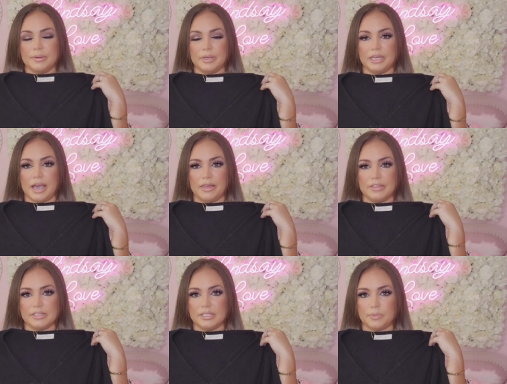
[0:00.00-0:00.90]
But yeah,
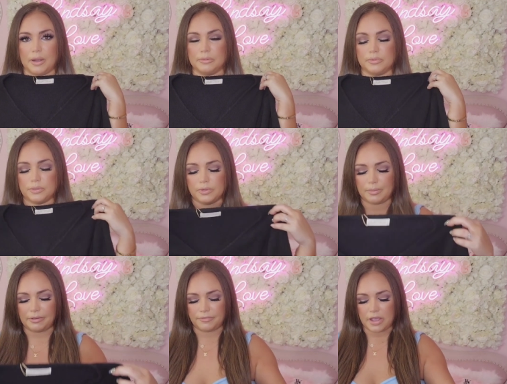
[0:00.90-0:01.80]
this is probably one of
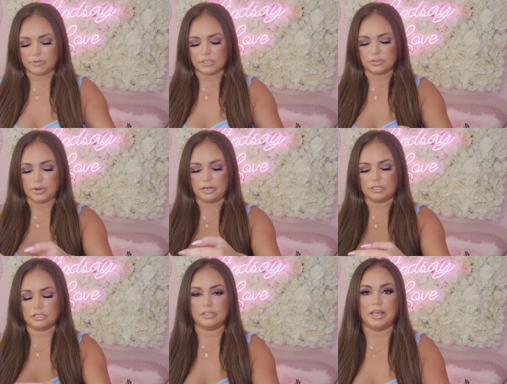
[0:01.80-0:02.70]
my favorite
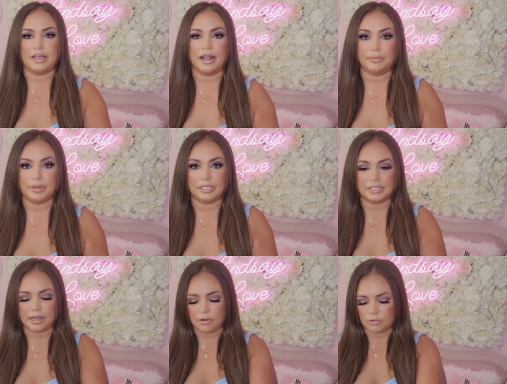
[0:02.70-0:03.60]
sweaters that I picked
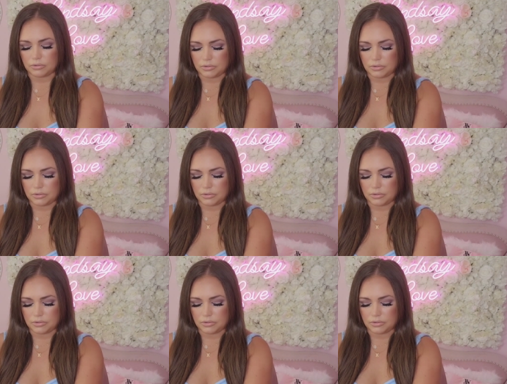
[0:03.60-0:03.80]
out.